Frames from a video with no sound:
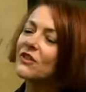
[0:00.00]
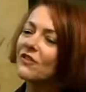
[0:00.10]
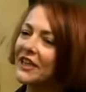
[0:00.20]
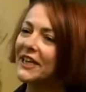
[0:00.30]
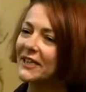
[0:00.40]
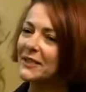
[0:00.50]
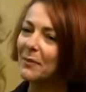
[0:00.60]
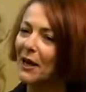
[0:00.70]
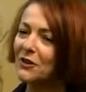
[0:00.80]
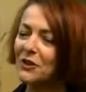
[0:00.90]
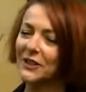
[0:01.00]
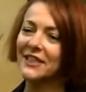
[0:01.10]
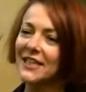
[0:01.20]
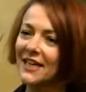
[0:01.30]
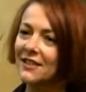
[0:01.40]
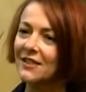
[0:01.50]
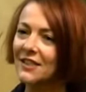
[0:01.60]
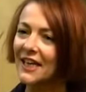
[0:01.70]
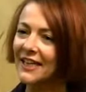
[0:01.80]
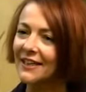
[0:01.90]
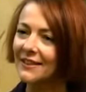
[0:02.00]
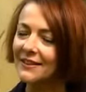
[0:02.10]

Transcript: are your feelings about doing the test today?